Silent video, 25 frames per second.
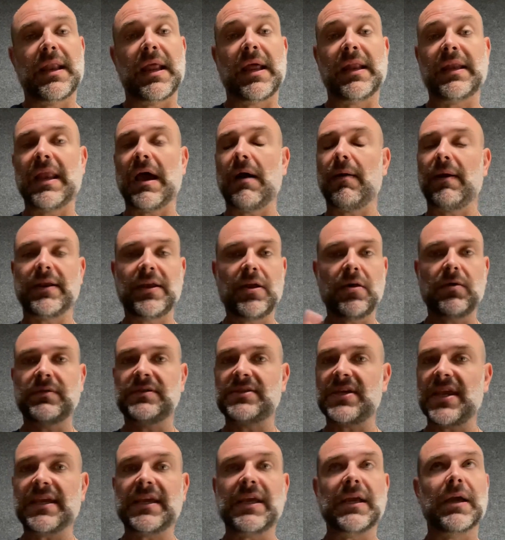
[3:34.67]
Now, I know
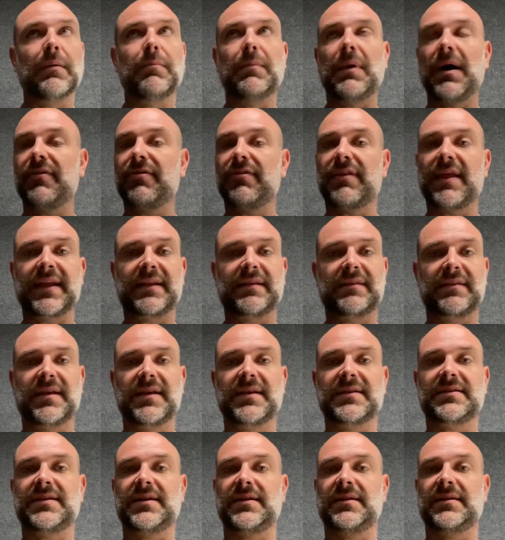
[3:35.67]
taking a month like
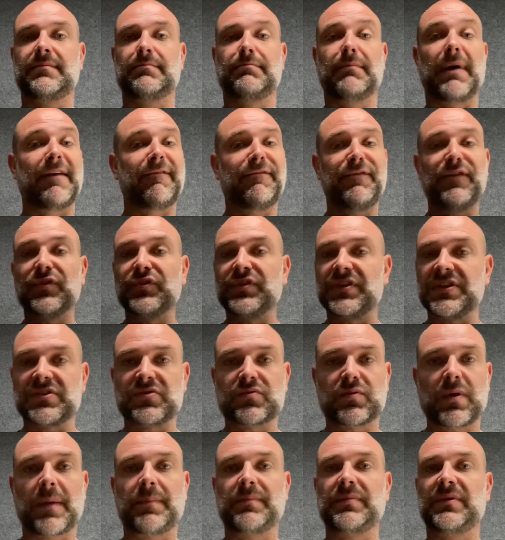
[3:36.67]
this, it might feel
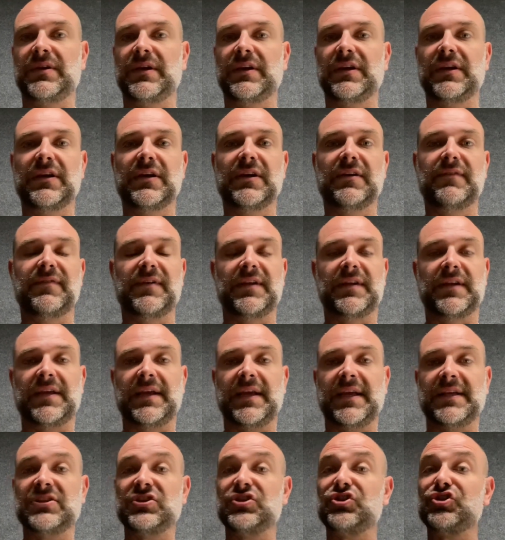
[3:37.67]
disruptive
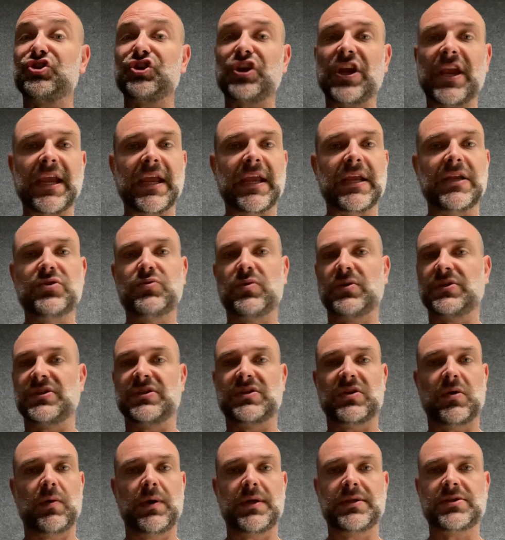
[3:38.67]
and it's change, which
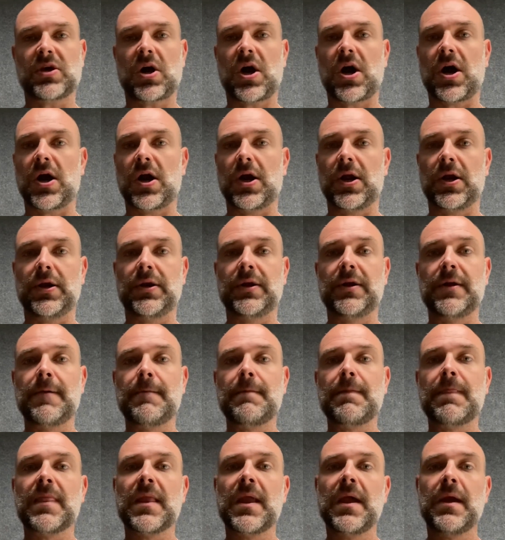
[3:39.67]
is always hard,
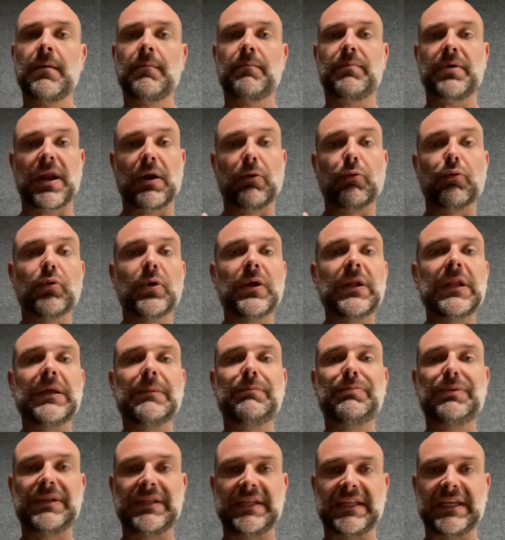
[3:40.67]
but I really
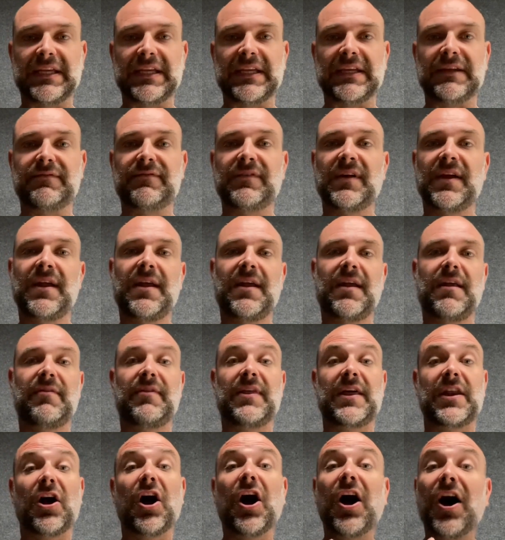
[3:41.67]
believe
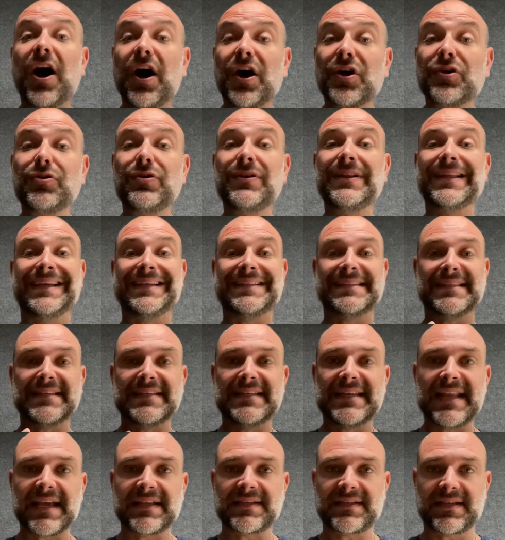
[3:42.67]
that a huddle is
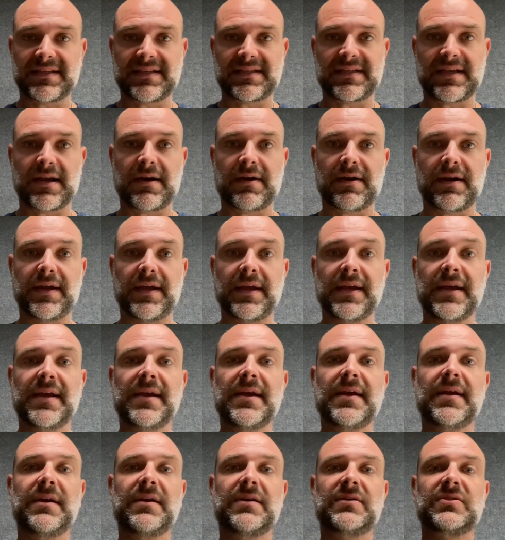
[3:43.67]
necessary
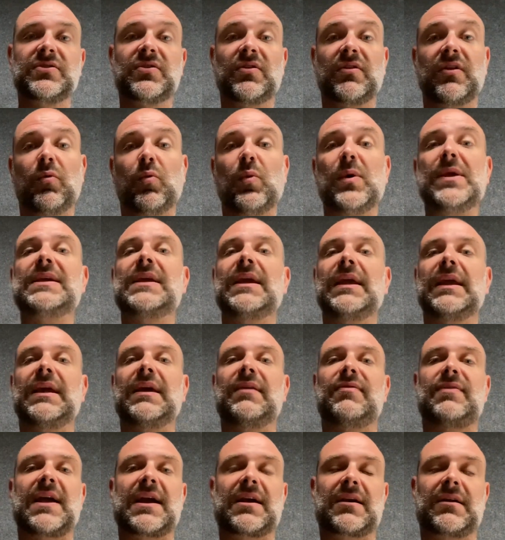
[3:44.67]
so that we can
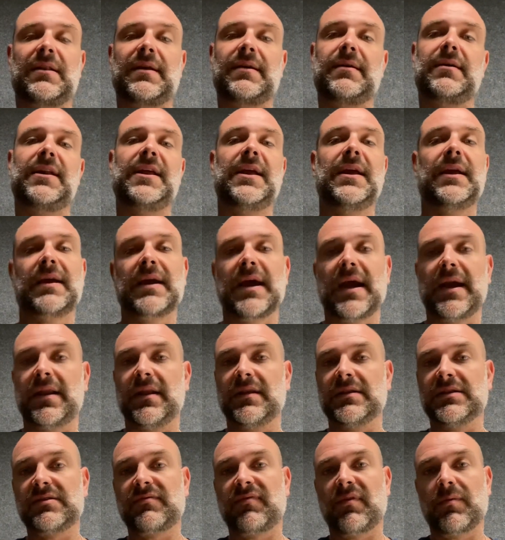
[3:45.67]
get that clarity and
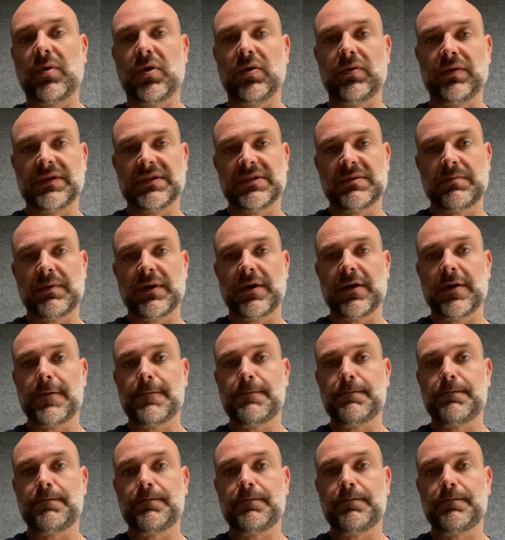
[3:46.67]
guidance from Holy Spirit.